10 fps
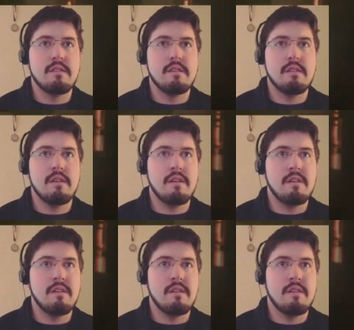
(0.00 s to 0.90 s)

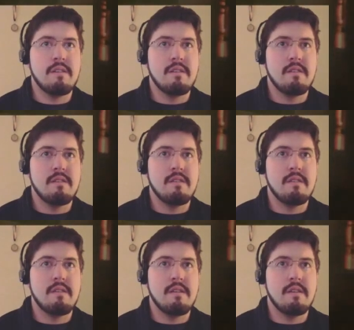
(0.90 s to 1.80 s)

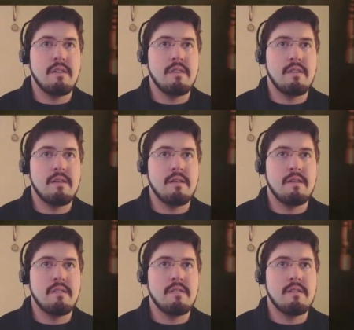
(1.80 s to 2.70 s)

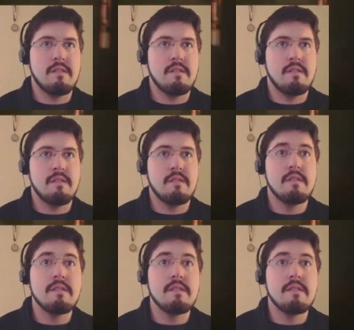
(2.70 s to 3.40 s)
(silence)